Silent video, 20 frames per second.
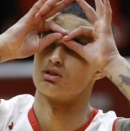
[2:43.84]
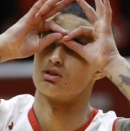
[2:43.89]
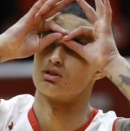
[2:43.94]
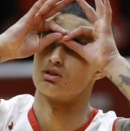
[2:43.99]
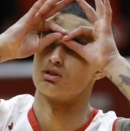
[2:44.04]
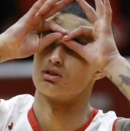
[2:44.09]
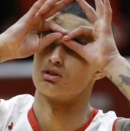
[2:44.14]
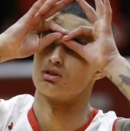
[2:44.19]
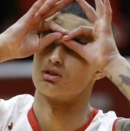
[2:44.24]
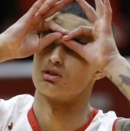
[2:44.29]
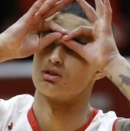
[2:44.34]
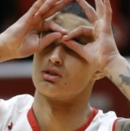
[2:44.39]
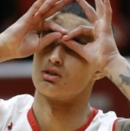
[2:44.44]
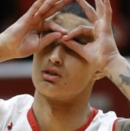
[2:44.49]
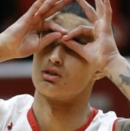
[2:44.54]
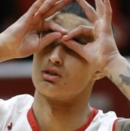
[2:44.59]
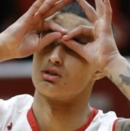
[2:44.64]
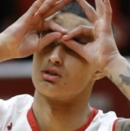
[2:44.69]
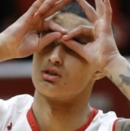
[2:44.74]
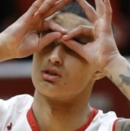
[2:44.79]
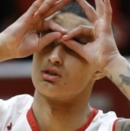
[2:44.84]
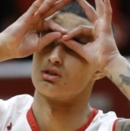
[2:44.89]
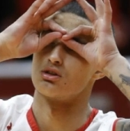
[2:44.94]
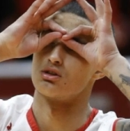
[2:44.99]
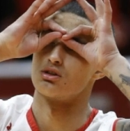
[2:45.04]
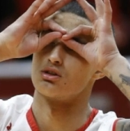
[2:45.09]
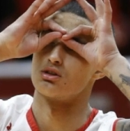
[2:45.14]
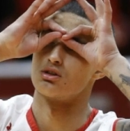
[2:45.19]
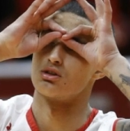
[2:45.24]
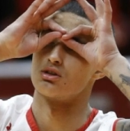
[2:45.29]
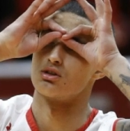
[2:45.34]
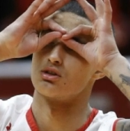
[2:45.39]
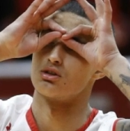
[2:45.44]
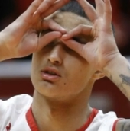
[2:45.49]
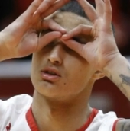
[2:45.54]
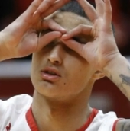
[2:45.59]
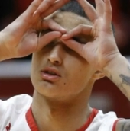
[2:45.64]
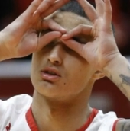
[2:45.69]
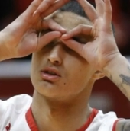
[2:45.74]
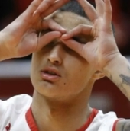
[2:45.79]

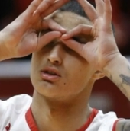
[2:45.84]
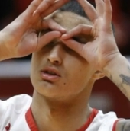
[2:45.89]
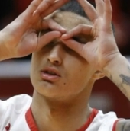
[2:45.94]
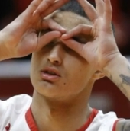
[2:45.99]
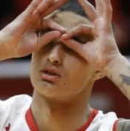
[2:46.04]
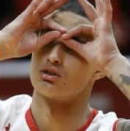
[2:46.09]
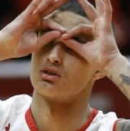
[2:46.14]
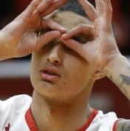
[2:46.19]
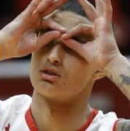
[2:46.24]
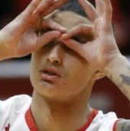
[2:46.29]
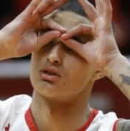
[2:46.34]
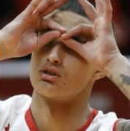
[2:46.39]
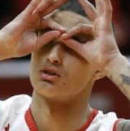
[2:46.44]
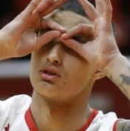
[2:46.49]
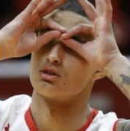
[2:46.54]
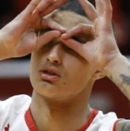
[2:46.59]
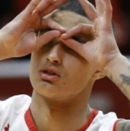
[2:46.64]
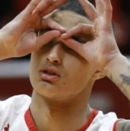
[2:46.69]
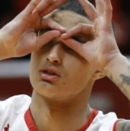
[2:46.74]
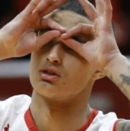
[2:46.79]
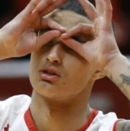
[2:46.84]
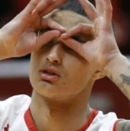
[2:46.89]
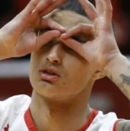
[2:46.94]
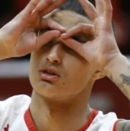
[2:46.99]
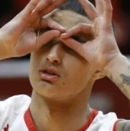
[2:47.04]
(no one is talking)